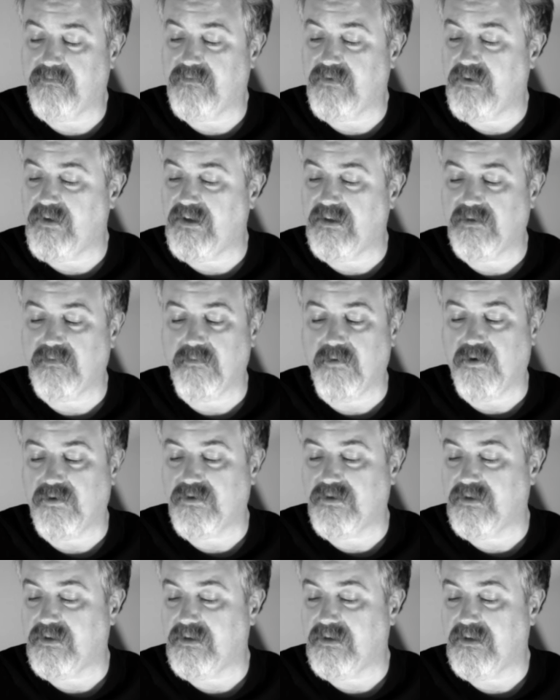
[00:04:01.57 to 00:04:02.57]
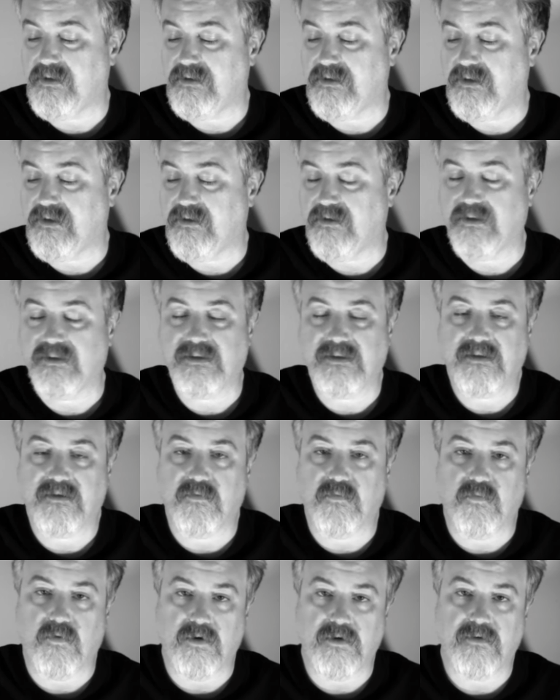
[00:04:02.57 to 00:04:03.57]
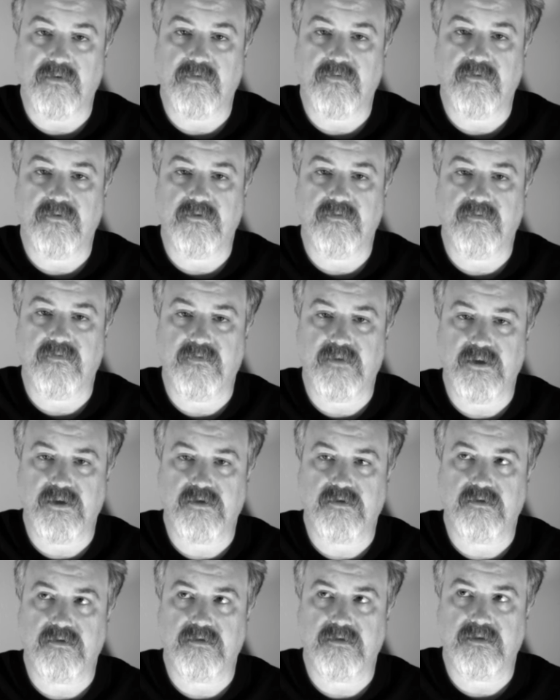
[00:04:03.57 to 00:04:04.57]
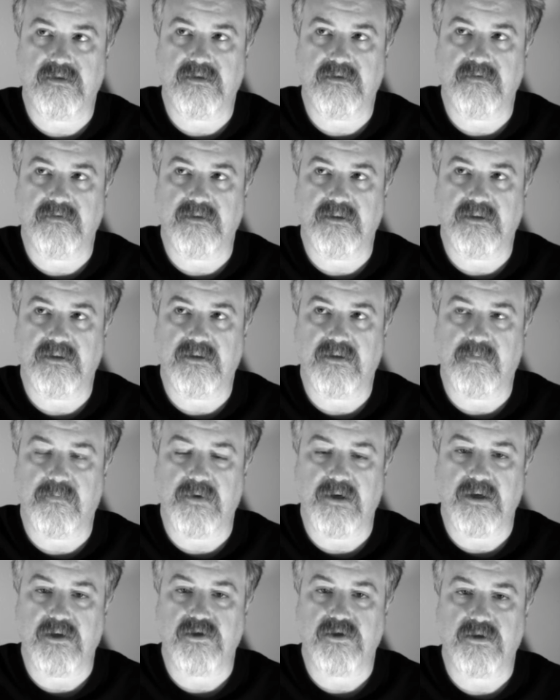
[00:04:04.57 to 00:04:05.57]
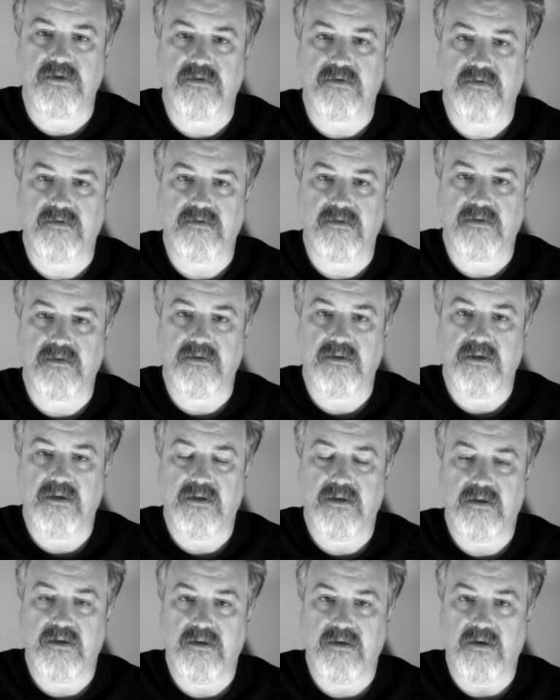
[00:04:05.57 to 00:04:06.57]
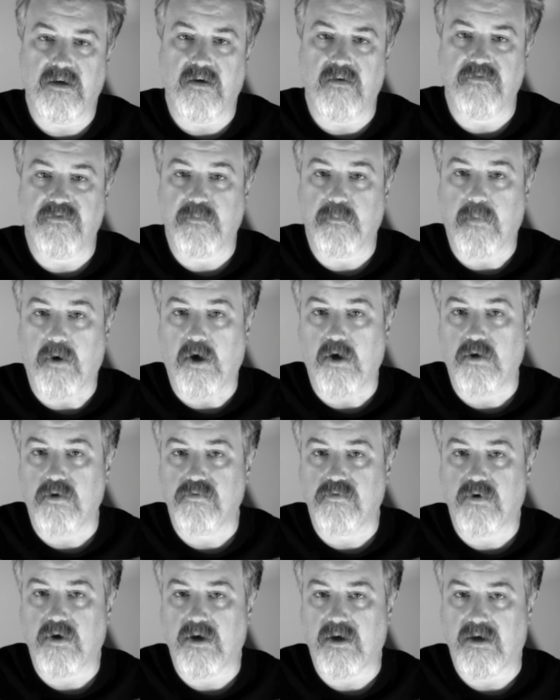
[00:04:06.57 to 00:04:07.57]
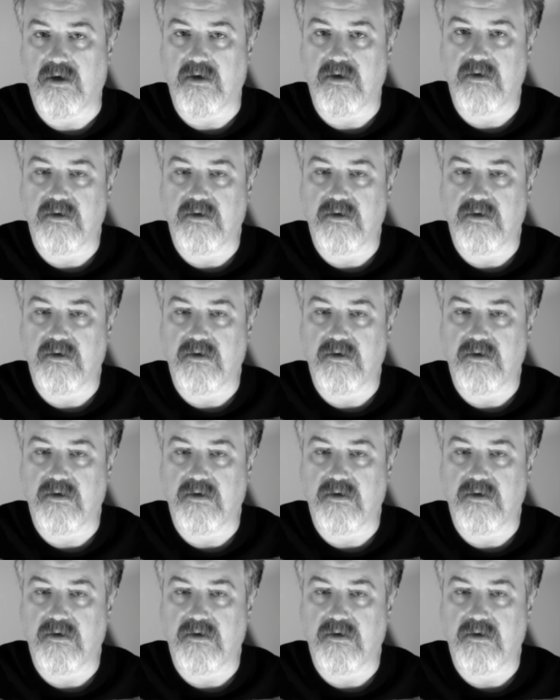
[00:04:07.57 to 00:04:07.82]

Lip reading: It's mostly that it's the wonderful visual depiction of the Balrog